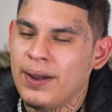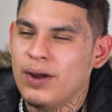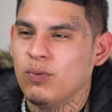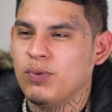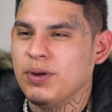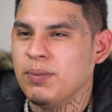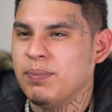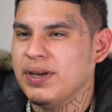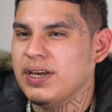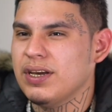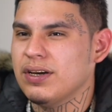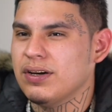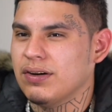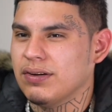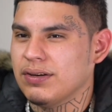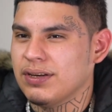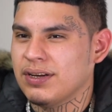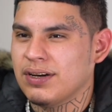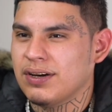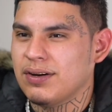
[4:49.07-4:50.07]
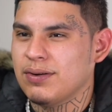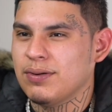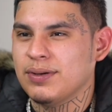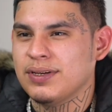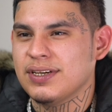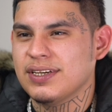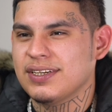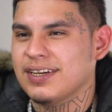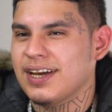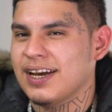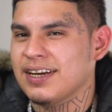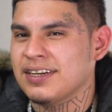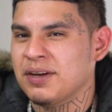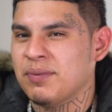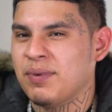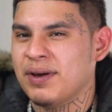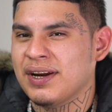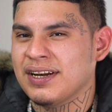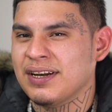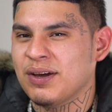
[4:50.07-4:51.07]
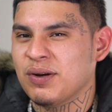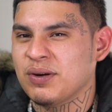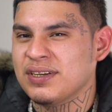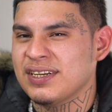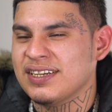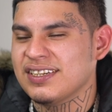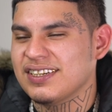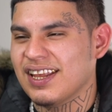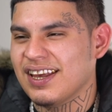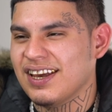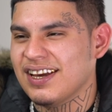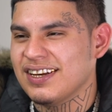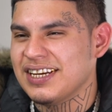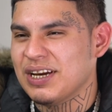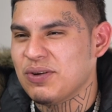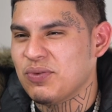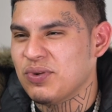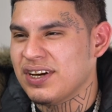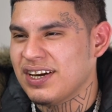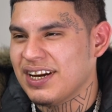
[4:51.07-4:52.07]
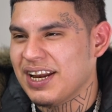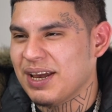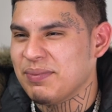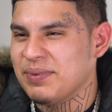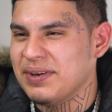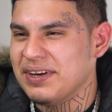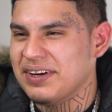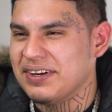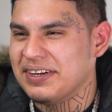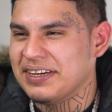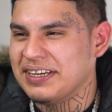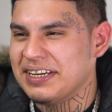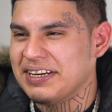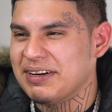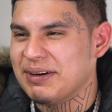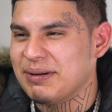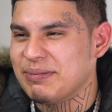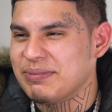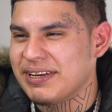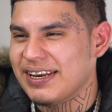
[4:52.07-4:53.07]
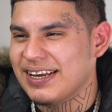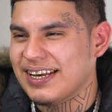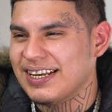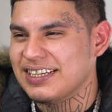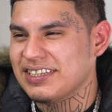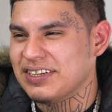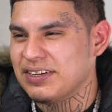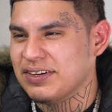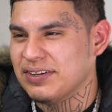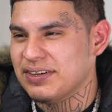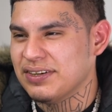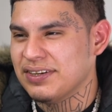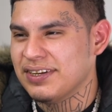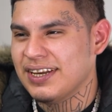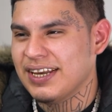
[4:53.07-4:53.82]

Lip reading: We build, you know, just in case nobody noticed these things, yeah, we're good at building, you know what I'm saying? So,